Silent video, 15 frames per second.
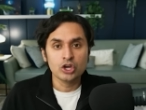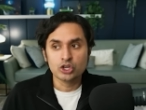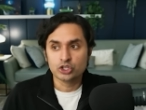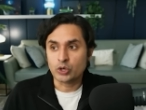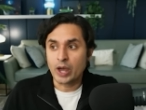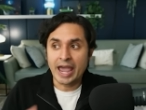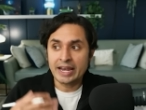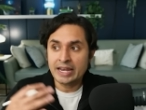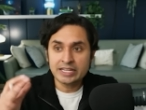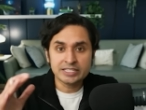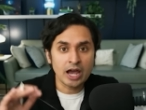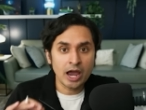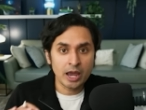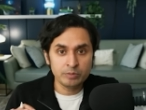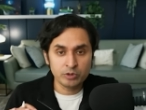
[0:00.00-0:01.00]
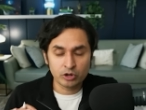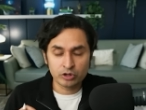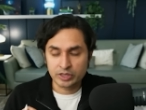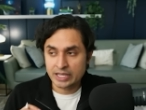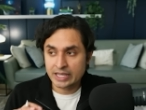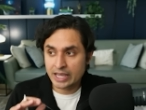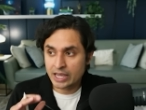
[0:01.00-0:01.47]
So, anytime you're
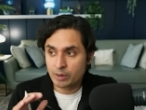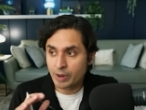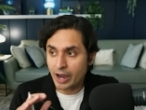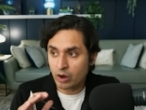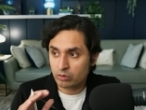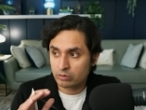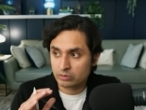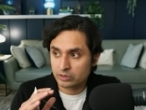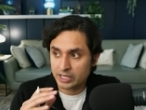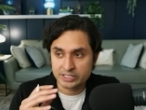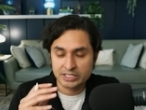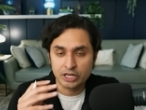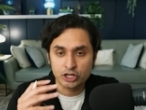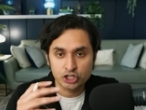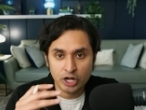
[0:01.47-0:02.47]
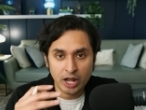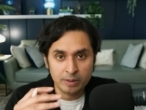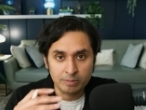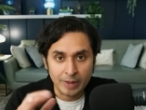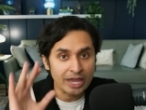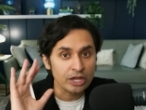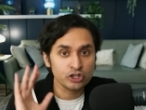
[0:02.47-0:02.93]
thinking about, let's say, should I
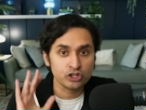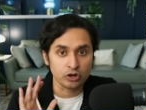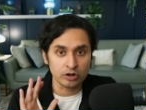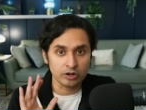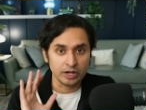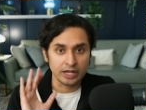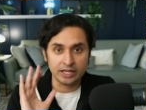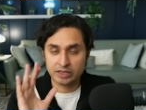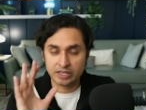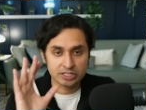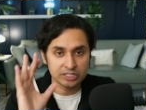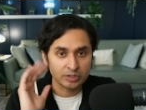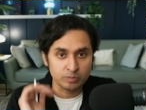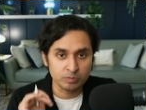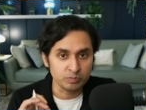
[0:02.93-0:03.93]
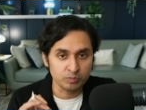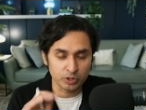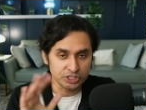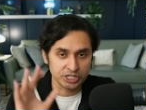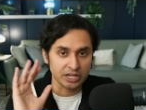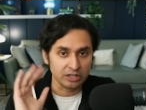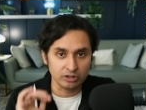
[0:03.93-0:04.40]
major in this
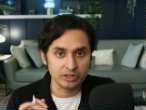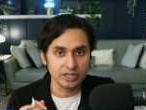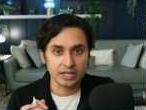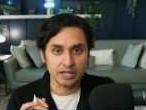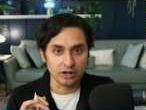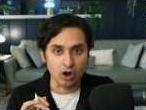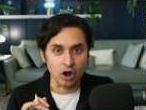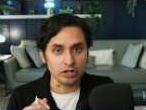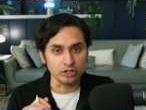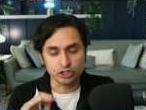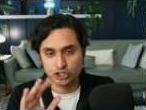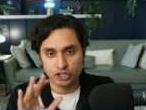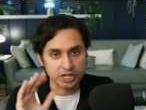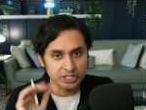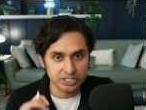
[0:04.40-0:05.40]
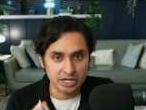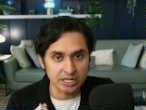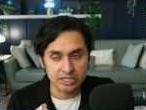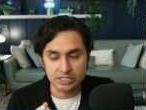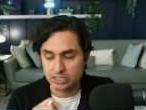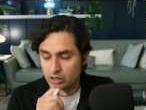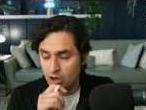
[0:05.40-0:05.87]
particular thing in college? Should I study
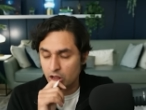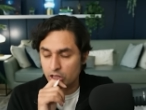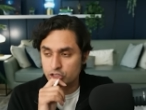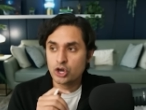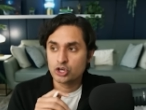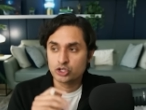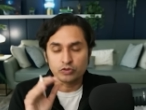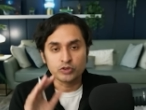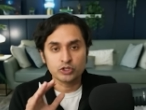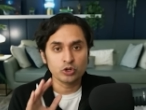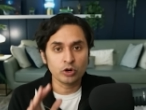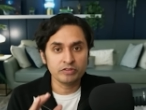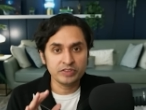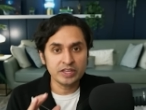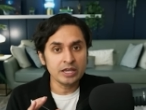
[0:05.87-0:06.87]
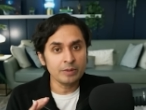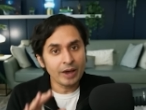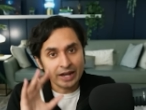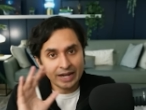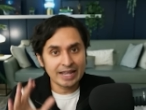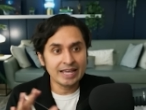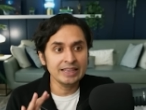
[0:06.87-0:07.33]
this in college? So if you sort of think about
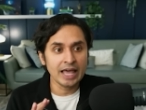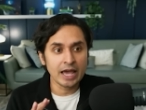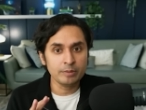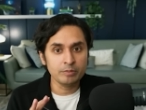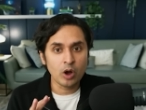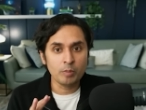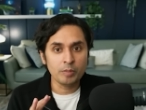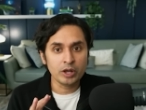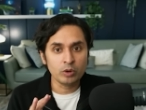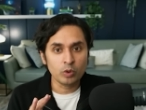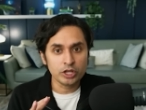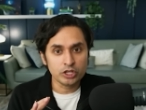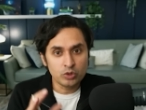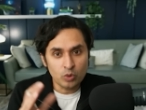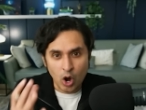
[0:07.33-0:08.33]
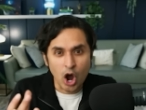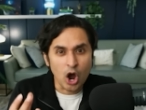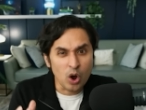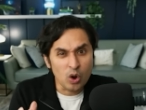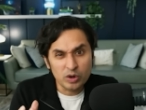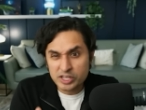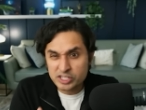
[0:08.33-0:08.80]
it in that moment, what you
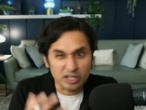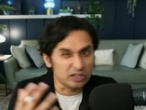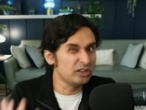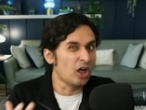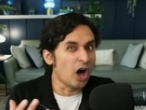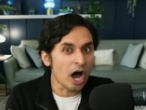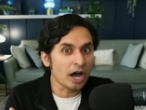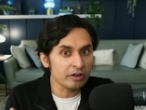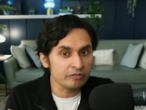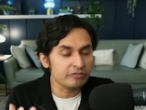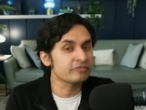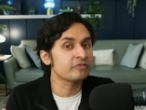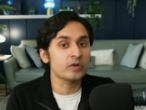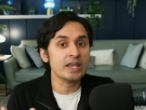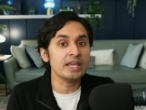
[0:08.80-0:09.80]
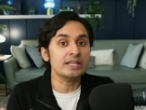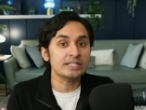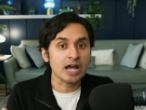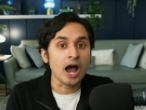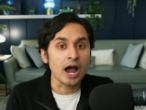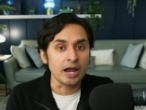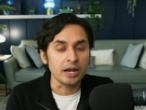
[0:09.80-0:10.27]
own is a lot of free
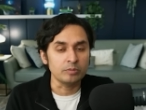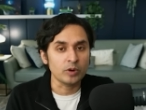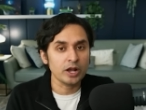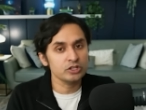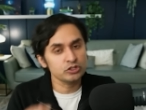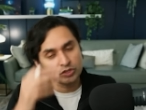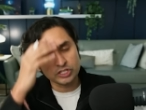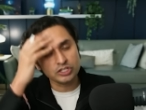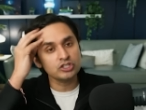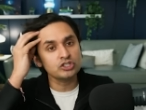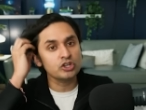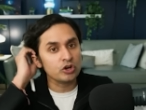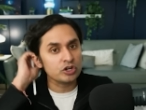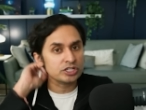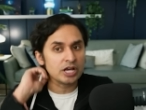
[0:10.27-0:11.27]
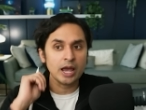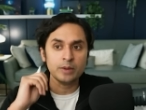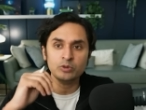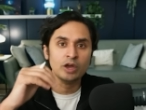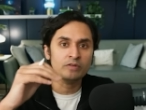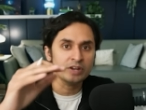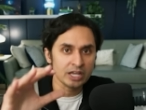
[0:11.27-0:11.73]
time, right? So this is your time.
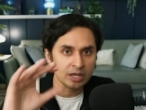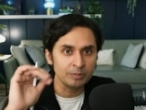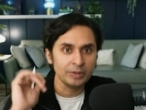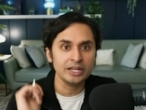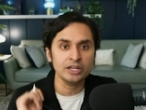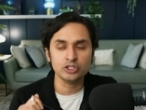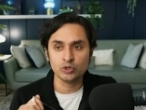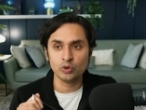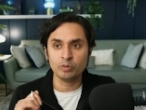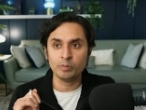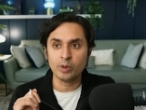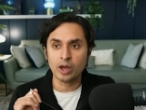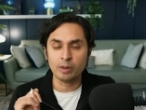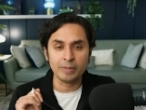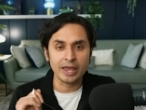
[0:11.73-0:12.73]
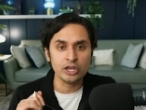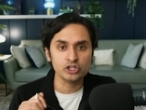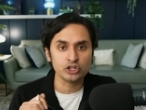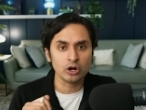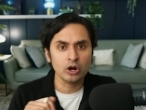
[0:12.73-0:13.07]
You haven't committed to a, a, major.